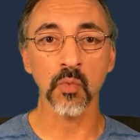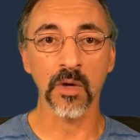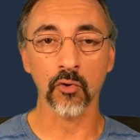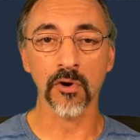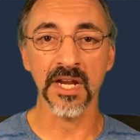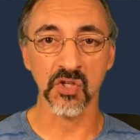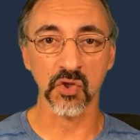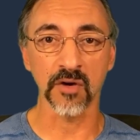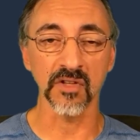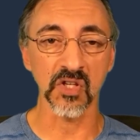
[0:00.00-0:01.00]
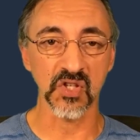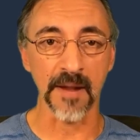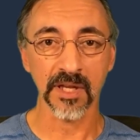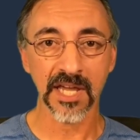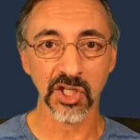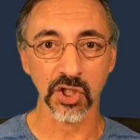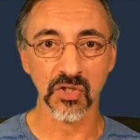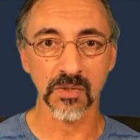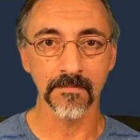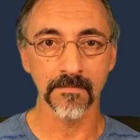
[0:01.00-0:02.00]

when creating serverless applications.